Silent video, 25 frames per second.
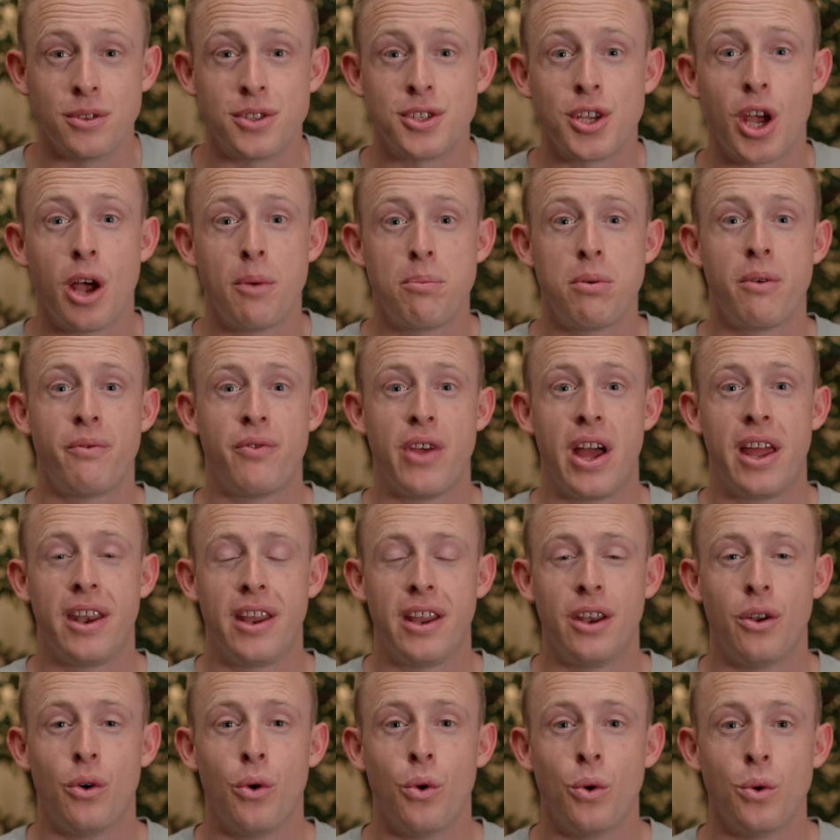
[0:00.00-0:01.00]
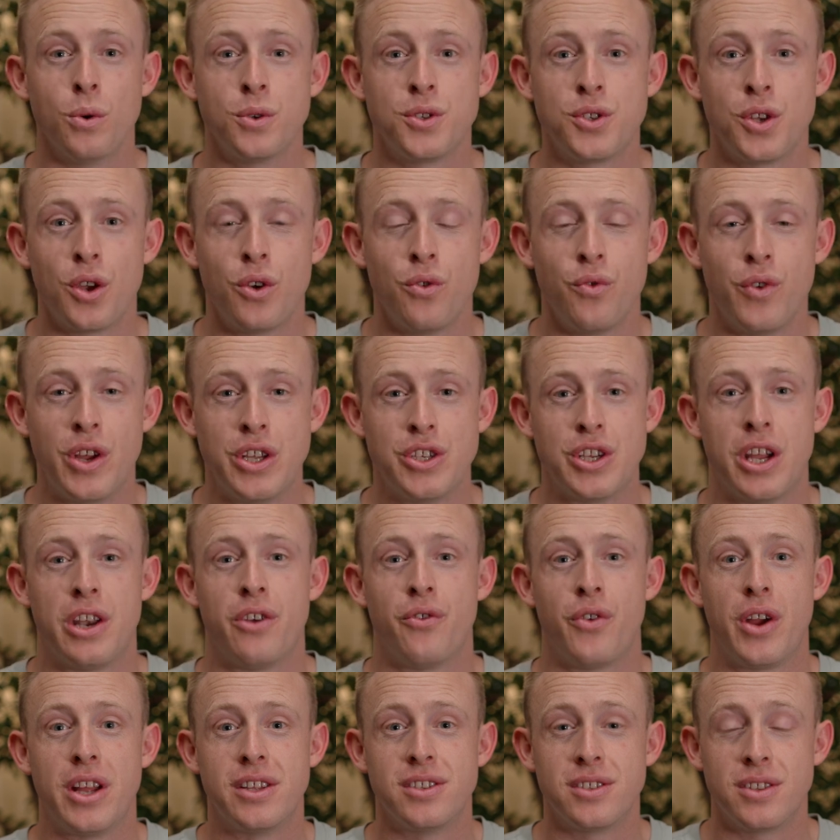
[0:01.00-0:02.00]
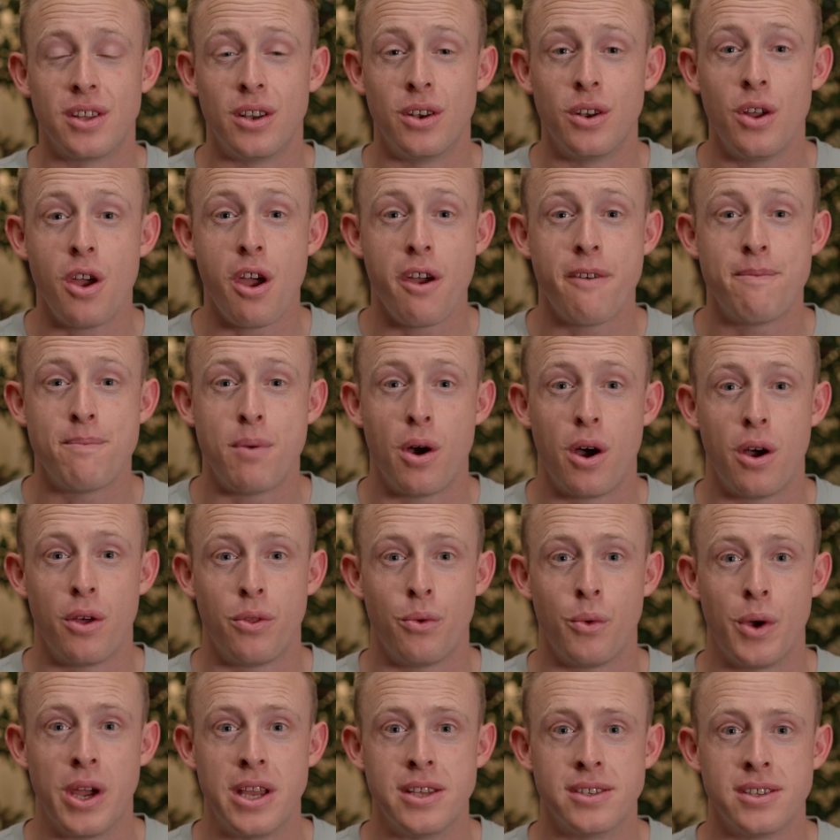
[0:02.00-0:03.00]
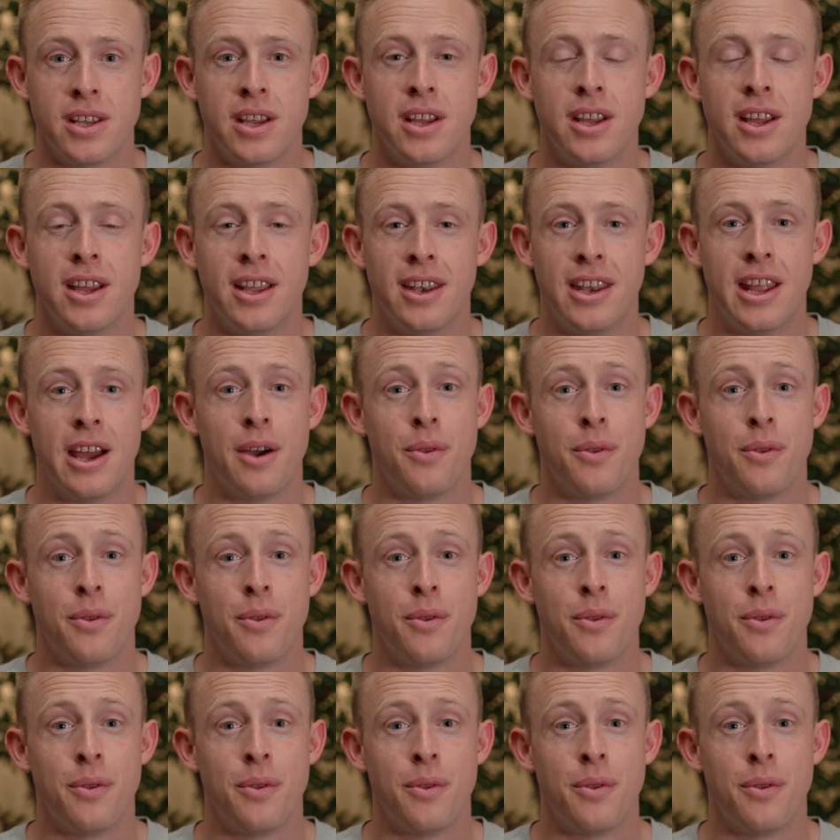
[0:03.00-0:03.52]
And on top of that, it also regenerates the nerve pathways.